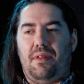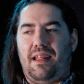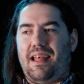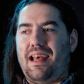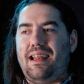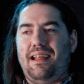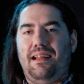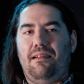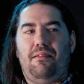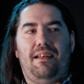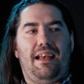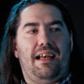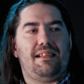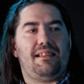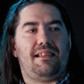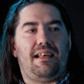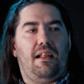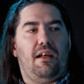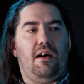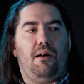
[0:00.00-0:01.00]
get in, get
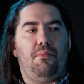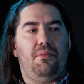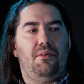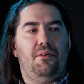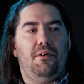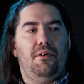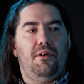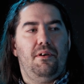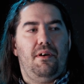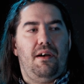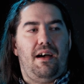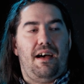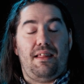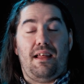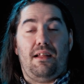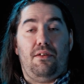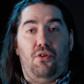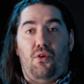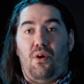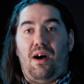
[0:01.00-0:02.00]
set up, and
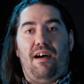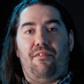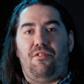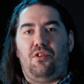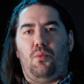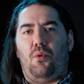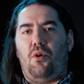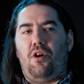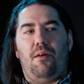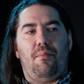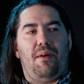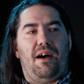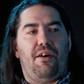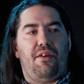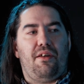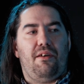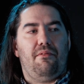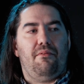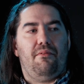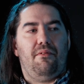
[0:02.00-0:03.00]
then not have to worry
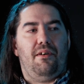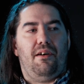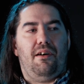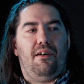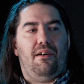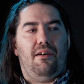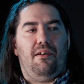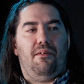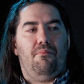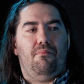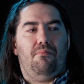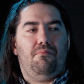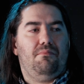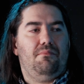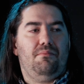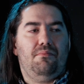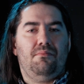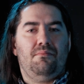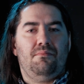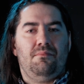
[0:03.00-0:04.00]
about it. Um,
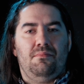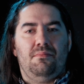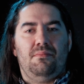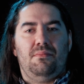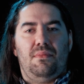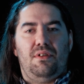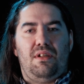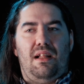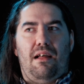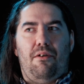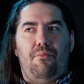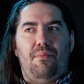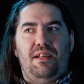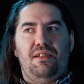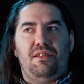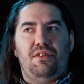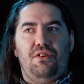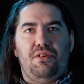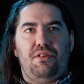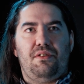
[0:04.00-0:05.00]
allow me
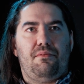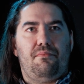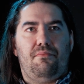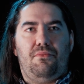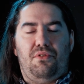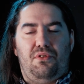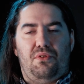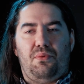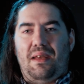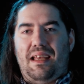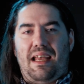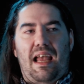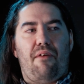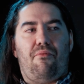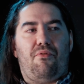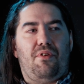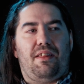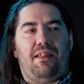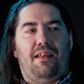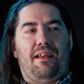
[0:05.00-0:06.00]
to just tweak
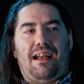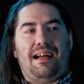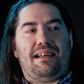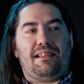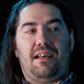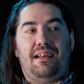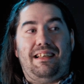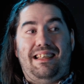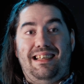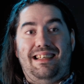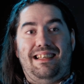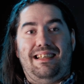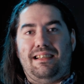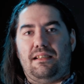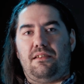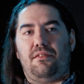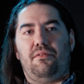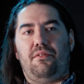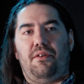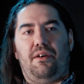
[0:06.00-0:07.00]
everything as I need
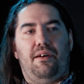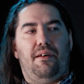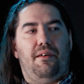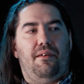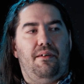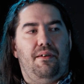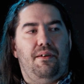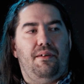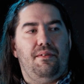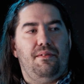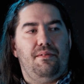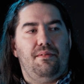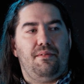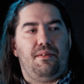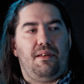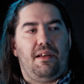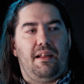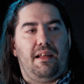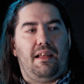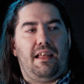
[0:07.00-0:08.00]
it
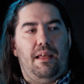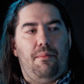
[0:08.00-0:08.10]
and kind of